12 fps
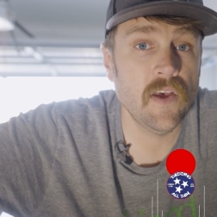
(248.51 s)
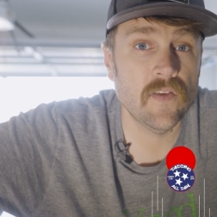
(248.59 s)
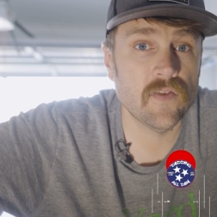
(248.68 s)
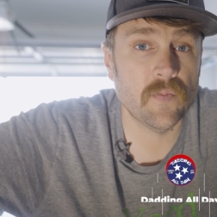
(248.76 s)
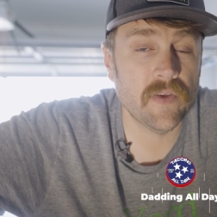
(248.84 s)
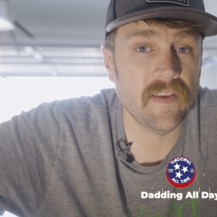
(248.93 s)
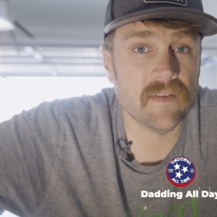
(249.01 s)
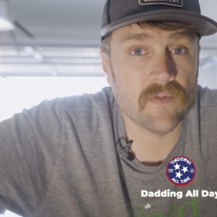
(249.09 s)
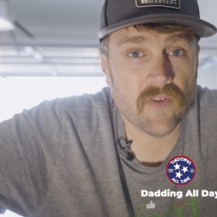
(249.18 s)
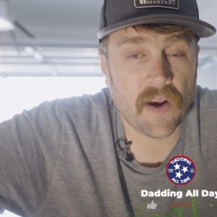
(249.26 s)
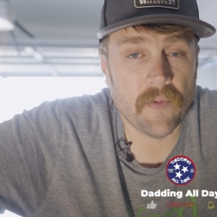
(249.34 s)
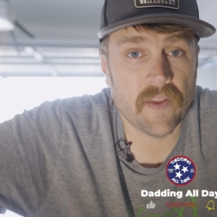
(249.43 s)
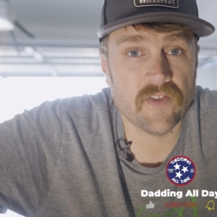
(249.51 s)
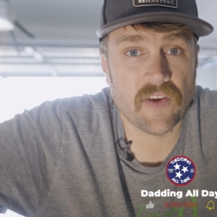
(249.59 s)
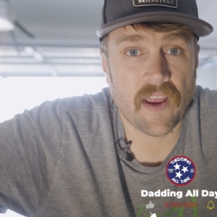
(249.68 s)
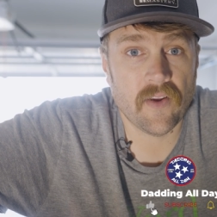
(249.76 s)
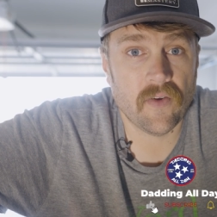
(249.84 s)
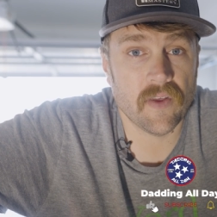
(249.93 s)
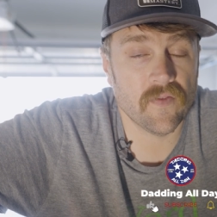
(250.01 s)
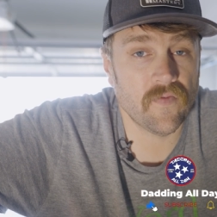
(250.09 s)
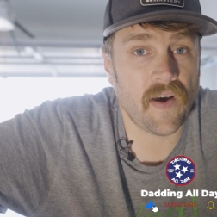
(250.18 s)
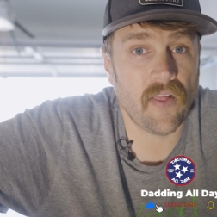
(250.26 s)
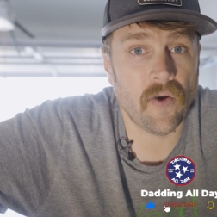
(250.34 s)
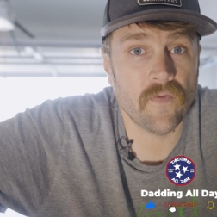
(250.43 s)
So please subscribe to the channel and
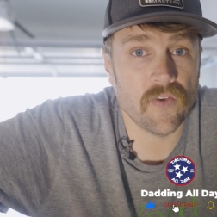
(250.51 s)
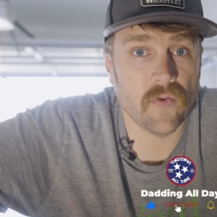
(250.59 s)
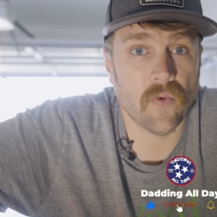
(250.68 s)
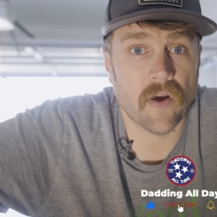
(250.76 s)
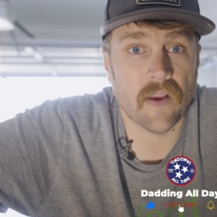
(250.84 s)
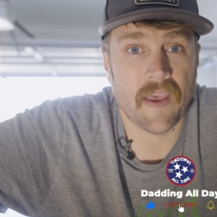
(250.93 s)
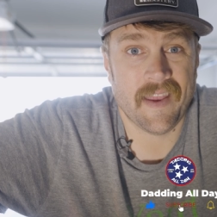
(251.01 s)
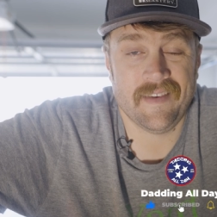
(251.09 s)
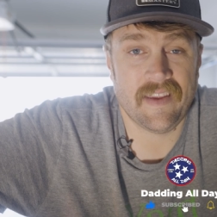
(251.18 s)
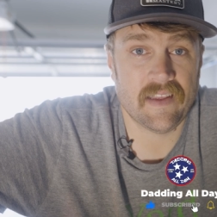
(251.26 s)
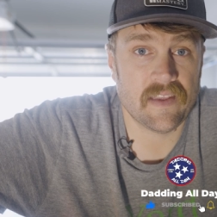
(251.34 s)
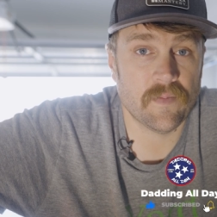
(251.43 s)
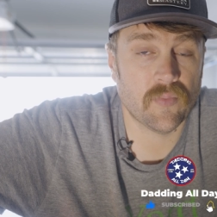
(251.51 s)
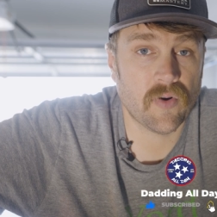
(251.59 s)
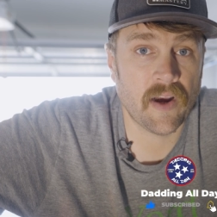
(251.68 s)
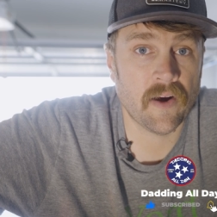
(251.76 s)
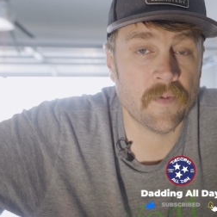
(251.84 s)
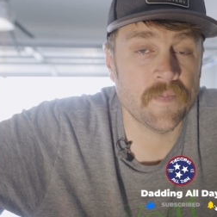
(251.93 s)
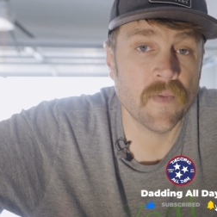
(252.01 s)
follow if you want a daily prayer.